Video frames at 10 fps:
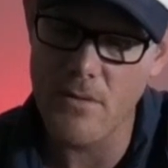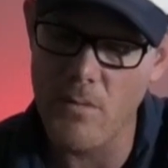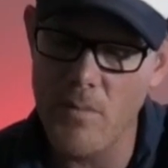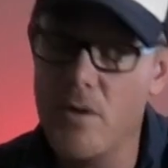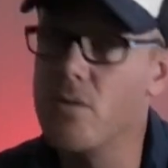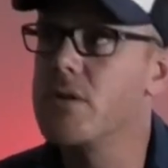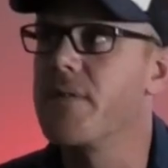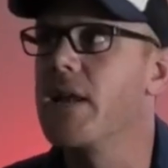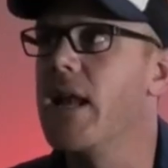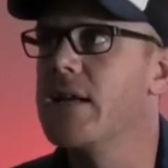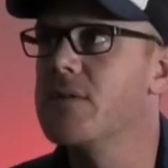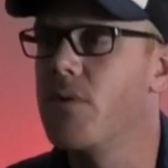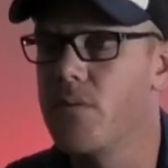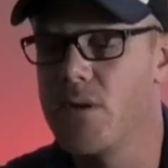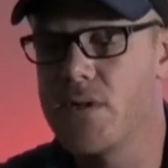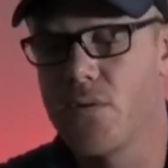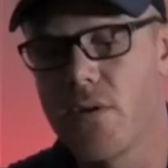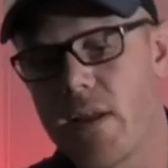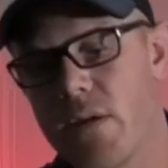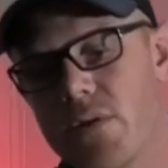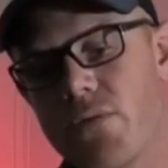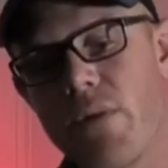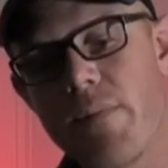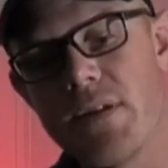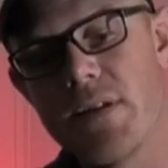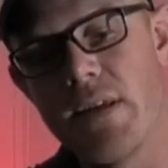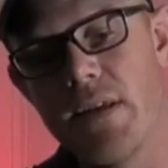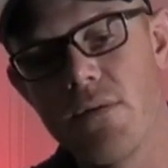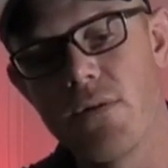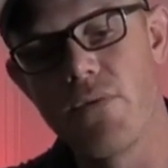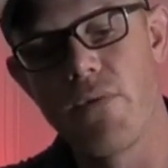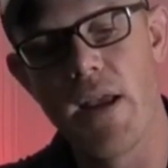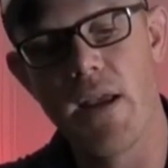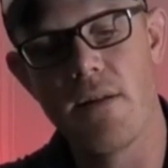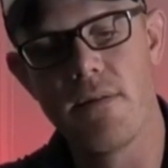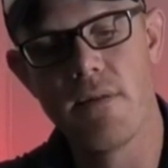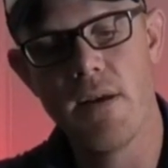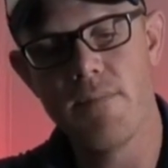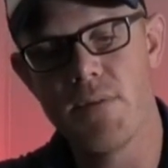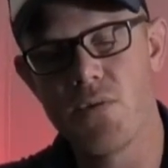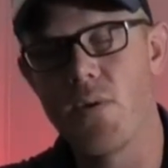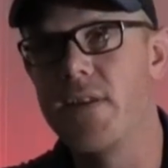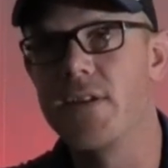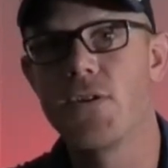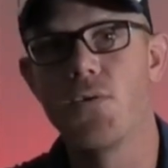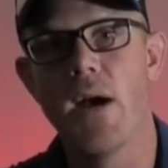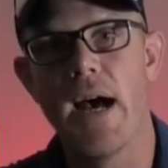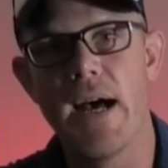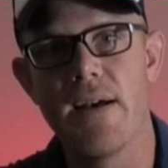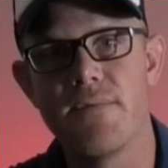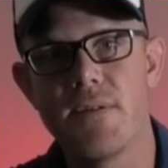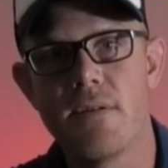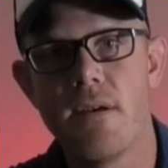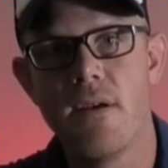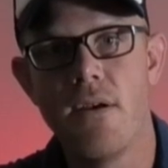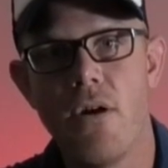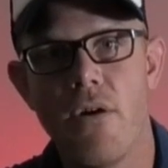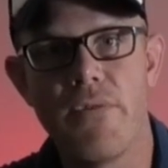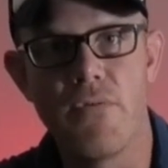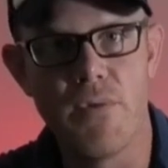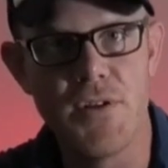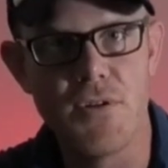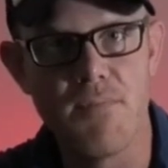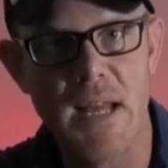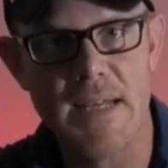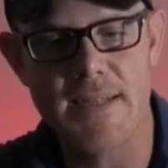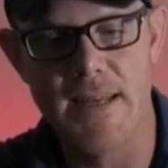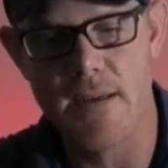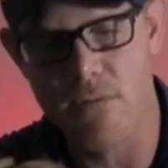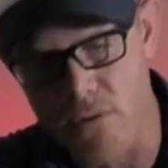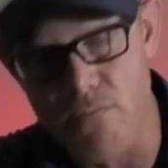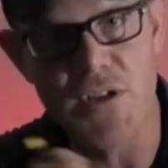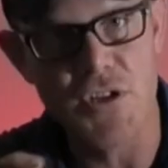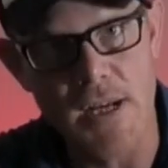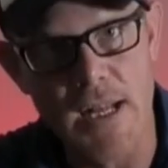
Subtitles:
when we looked at the last one, we saw that there was a rubber seal that ran between the two halves of the rigid plastic or the rigid